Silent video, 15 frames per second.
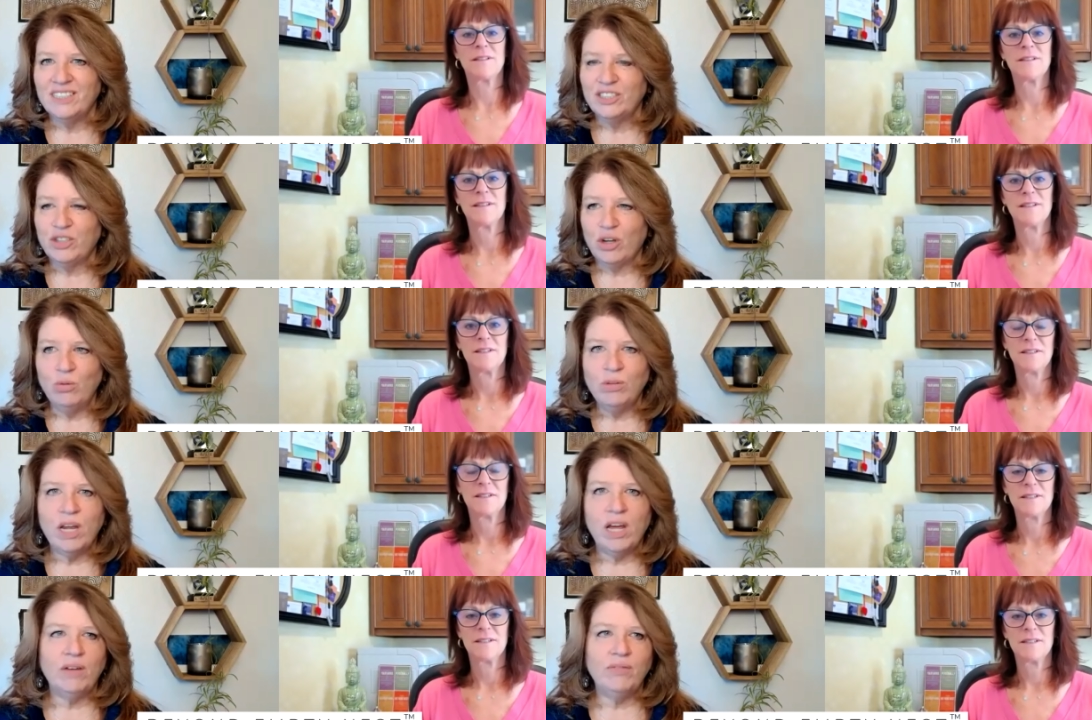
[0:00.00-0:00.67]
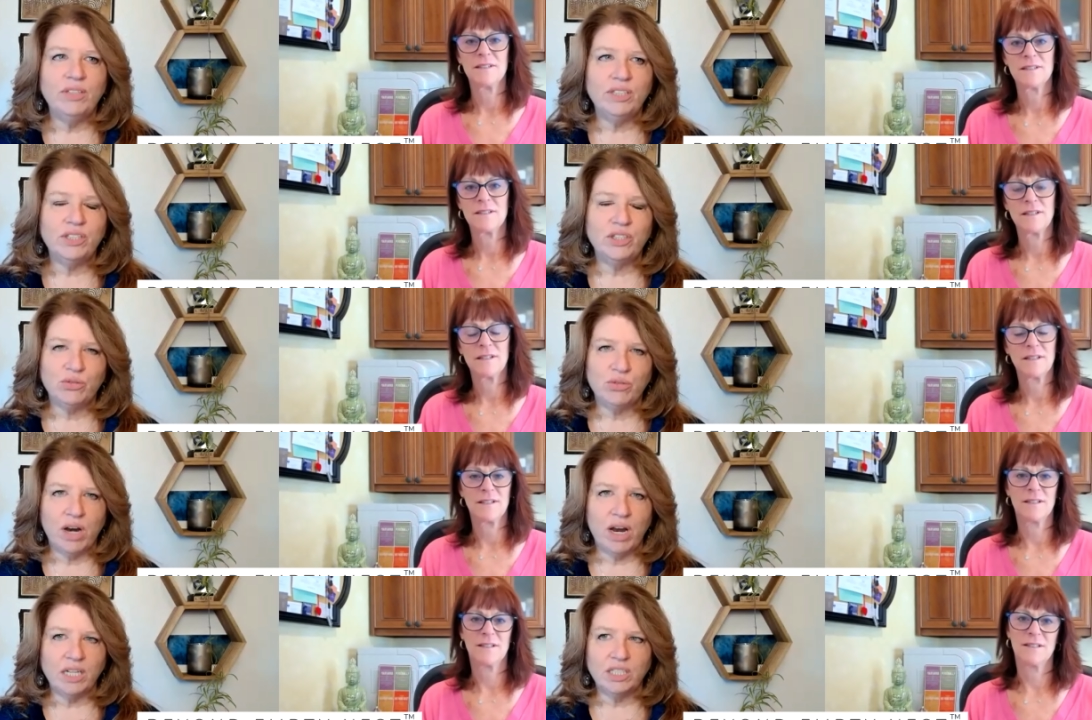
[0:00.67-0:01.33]
Speaker 1: don't have the
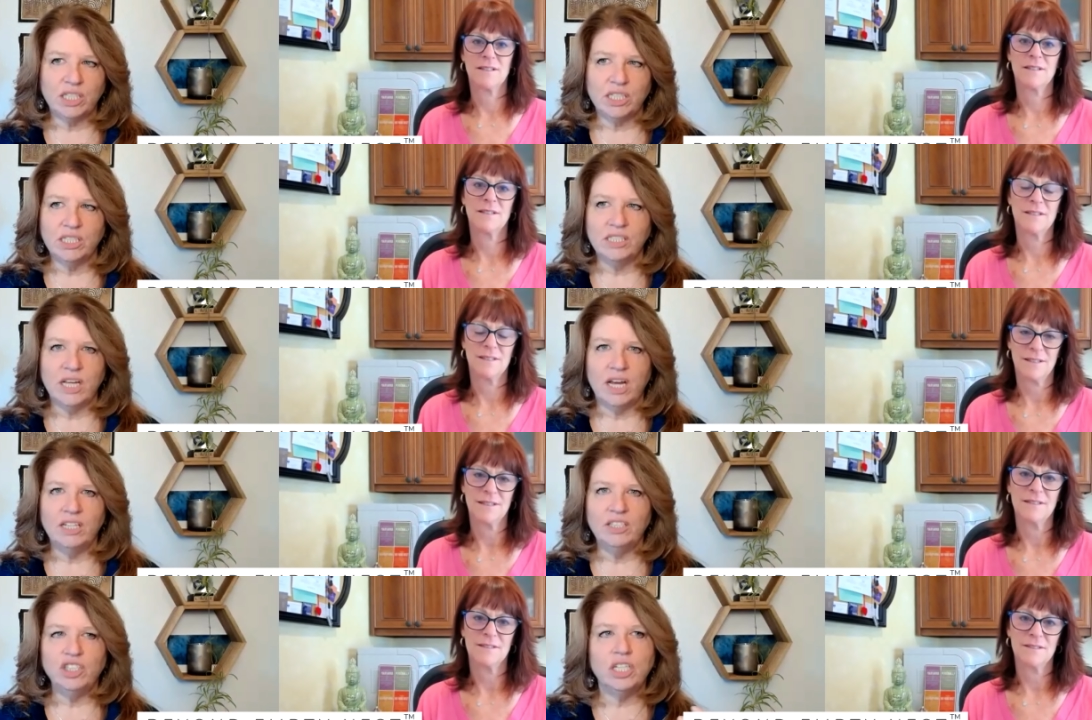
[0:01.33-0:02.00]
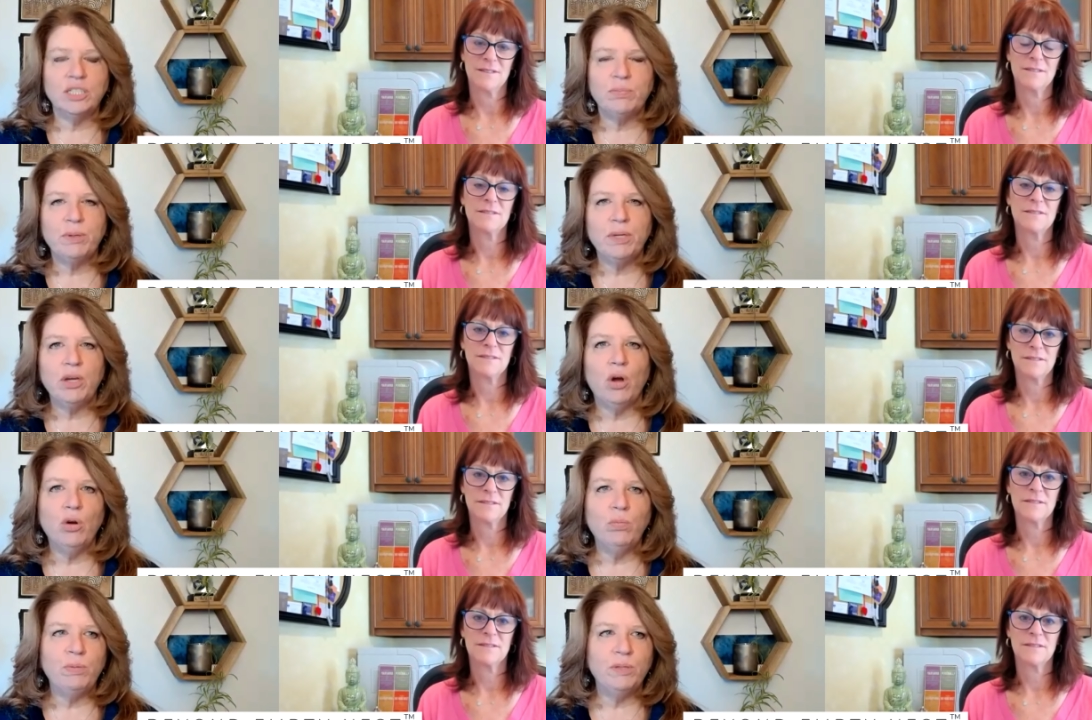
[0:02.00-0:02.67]
distractions and just be
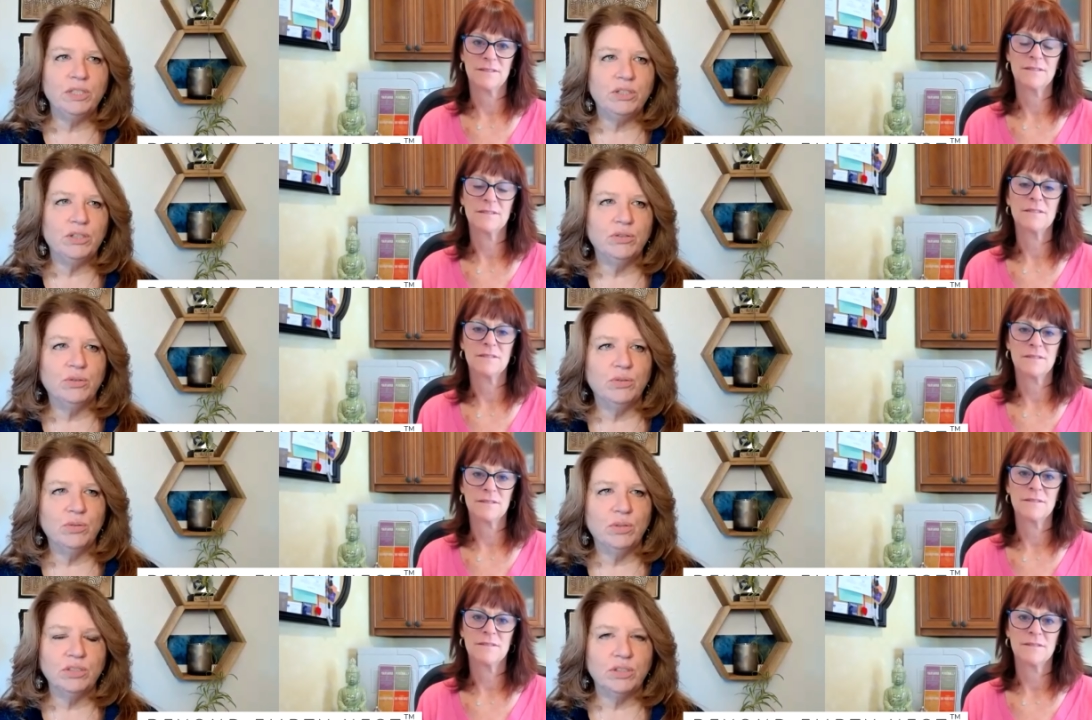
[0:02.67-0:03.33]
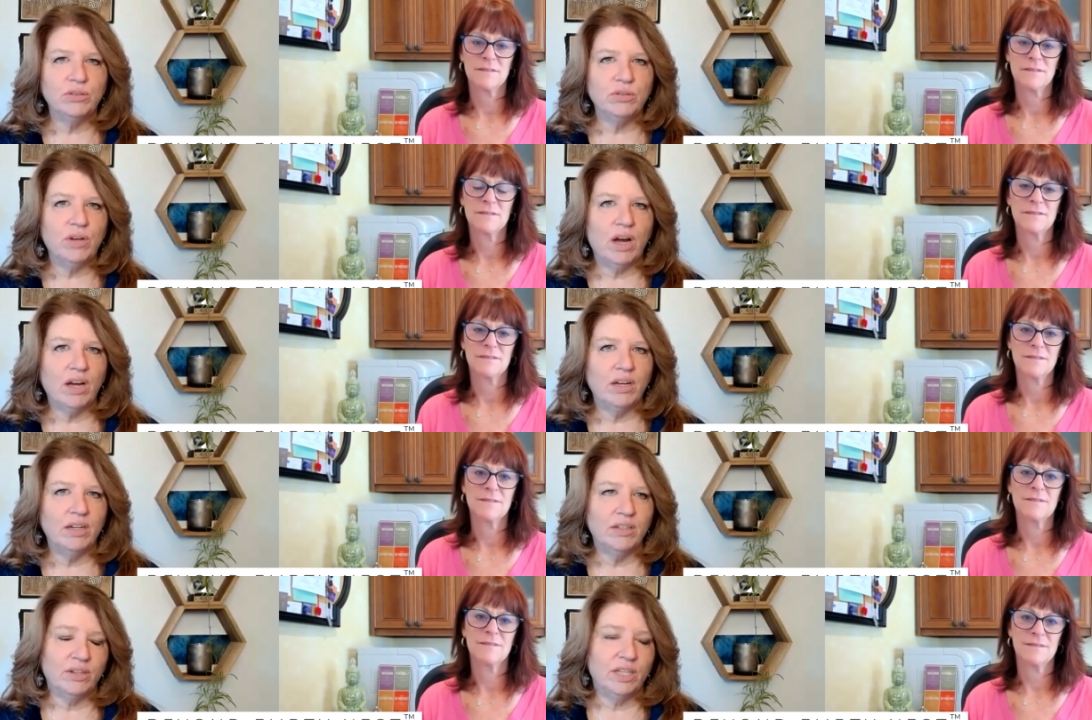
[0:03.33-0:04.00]
open to to
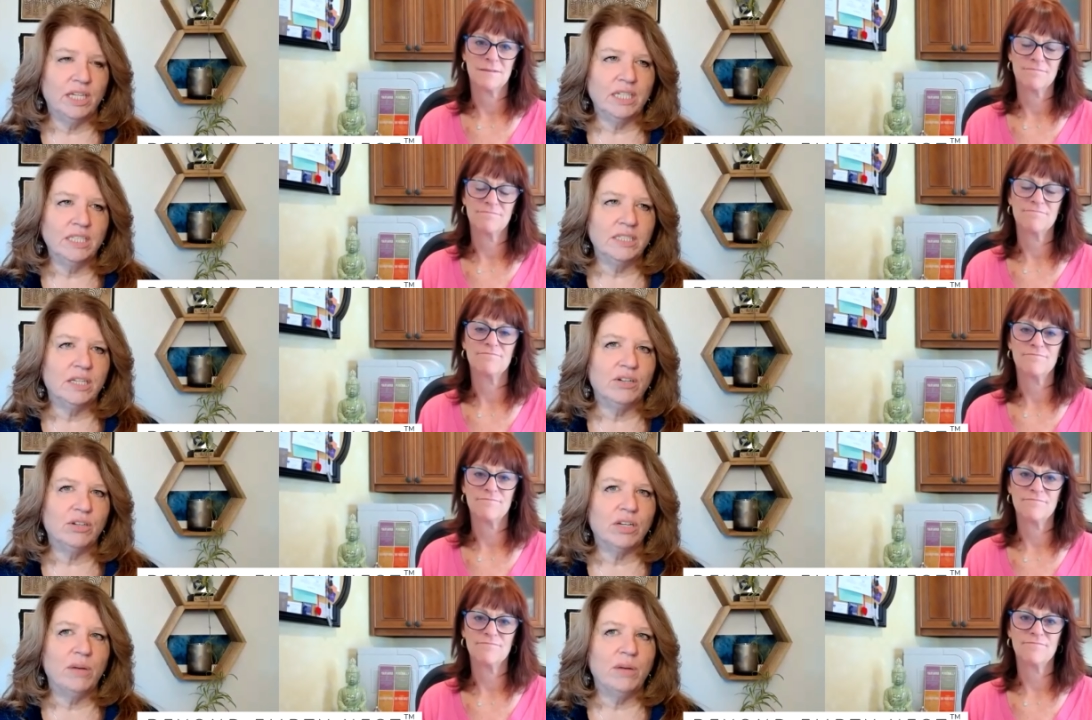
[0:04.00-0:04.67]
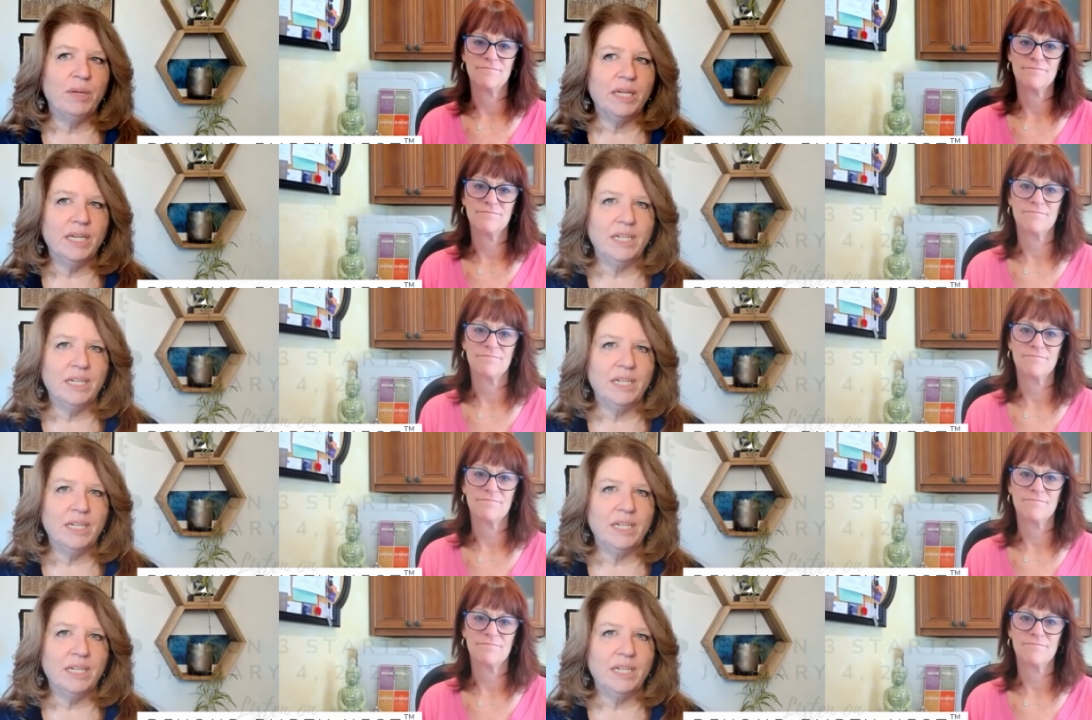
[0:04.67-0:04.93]
things that are coming